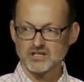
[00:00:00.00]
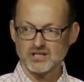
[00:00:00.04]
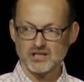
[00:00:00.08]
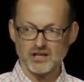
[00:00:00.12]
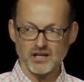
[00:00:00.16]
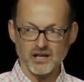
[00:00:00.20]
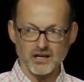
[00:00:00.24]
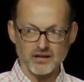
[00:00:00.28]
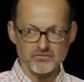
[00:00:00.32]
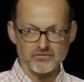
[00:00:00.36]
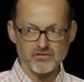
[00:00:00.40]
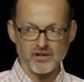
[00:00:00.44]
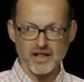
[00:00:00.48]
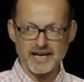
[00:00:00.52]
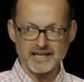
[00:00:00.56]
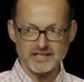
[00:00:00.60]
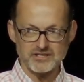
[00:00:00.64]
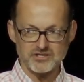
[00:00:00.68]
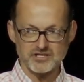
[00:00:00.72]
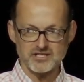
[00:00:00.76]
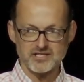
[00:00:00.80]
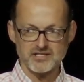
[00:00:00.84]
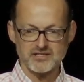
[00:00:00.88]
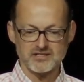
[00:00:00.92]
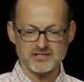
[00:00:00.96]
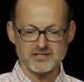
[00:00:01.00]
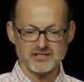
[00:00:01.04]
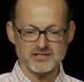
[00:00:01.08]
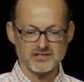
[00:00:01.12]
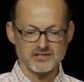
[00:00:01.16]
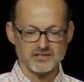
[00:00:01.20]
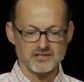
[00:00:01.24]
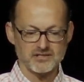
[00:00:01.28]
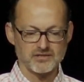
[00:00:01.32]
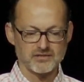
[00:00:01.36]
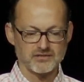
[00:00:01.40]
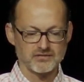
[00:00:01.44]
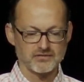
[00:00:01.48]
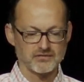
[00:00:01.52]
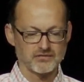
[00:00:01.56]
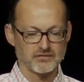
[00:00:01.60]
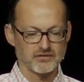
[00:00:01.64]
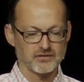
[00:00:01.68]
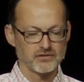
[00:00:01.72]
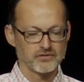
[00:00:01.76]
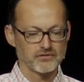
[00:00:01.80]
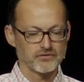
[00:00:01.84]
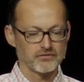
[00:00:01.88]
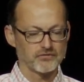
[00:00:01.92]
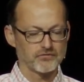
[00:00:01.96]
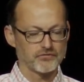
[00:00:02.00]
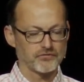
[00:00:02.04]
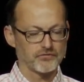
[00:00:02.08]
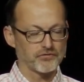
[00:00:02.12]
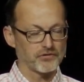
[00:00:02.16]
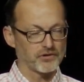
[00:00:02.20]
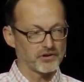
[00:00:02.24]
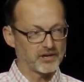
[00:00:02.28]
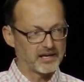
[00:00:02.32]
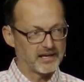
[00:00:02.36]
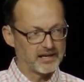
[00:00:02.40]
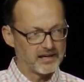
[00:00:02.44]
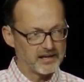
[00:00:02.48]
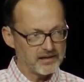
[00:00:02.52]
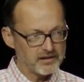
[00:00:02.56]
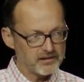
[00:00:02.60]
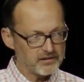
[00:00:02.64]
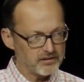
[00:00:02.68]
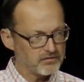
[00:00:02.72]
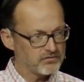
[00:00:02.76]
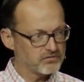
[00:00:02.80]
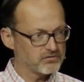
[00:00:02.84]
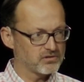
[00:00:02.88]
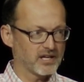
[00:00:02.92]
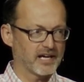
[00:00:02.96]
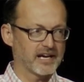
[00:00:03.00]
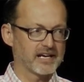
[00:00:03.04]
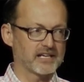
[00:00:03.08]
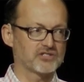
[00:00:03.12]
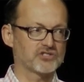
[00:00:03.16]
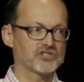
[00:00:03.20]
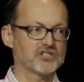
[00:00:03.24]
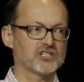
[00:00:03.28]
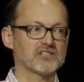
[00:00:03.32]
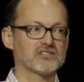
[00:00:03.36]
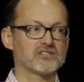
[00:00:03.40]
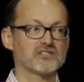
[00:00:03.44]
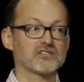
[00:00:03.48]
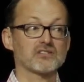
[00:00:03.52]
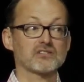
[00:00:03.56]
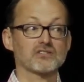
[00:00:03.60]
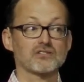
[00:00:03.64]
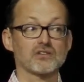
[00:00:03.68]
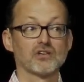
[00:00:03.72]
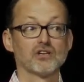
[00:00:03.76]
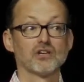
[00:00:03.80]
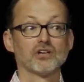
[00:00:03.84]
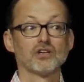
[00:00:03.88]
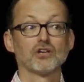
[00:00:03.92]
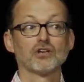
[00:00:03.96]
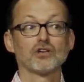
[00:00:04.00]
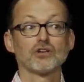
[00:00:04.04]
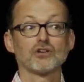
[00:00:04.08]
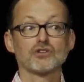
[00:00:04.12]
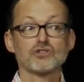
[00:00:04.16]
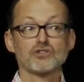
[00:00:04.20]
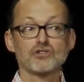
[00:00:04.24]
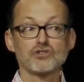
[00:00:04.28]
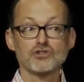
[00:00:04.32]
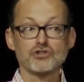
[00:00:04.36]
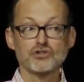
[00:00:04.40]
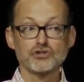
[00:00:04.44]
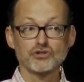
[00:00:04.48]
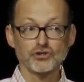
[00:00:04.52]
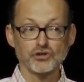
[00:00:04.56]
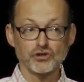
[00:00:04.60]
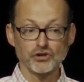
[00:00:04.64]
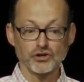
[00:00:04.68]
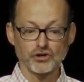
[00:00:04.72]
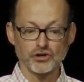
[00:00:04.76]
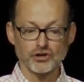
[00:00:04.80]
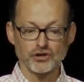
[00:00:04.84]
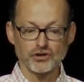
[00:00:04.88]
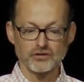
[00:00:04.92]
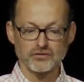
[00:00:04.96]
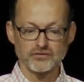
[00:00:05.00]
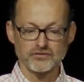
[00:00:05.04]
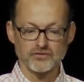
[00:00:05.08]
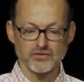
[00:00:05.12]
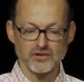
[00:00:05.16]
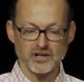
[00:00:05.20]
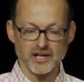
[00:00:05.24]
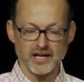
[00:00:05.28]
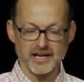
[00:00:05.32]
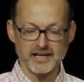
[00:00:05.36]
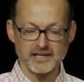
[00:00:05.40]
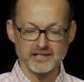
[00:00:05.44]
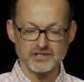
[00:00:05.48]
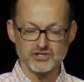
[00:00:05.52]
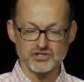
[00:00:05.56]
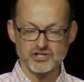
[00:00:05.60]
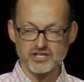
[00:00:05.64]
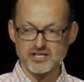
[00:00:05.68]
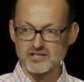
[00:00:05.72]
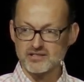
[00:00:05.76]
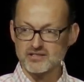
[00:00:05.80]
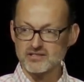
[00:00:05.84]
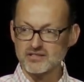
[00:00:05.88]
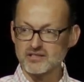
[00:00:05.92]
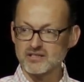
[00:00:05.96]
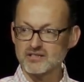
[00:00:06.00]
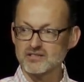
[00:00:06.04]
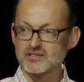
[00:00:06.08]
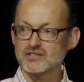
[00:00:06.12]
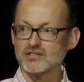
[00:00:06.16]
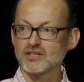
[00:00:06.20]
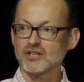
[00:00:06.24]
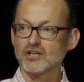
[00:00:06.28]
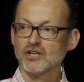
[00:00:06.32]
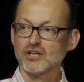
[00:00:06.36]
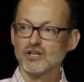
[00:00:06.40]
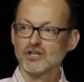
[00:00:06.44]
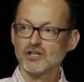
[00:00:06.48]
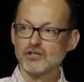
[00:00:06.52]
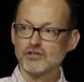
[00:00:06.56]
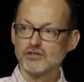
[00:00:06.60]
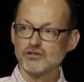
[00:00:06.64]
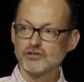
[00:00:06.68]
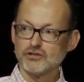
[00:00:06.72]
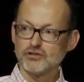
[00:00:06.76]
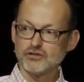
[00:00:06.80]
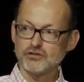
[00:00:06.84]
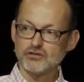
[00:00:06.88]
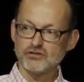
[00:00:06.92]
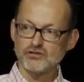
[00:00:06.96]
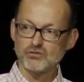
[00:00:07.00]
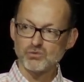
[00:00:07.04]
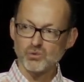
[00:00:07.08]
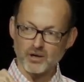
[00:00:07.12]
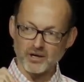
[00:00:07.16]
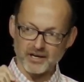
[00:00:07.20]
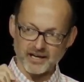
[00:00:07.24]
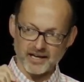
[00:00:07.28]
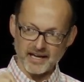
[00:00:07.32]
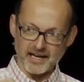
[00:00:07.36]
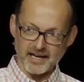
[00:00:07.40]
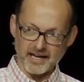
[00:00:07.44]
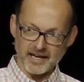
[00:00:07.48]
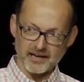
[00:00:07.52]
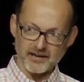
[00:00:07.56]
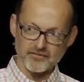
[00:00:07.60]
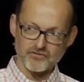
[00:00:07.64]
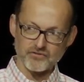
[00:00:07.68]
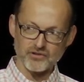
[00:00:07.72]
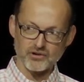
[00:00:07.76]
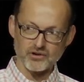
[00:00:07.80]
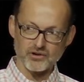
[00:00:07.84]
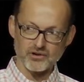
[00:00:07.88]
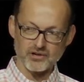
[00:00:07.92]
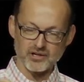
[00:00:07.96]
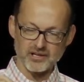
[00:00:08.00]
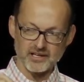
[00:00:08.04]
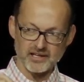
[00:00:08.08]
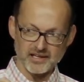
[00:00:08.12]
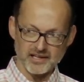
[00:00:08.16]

Love like Jesus. Forgive like Jesus. Serve like Jesus. Do whatever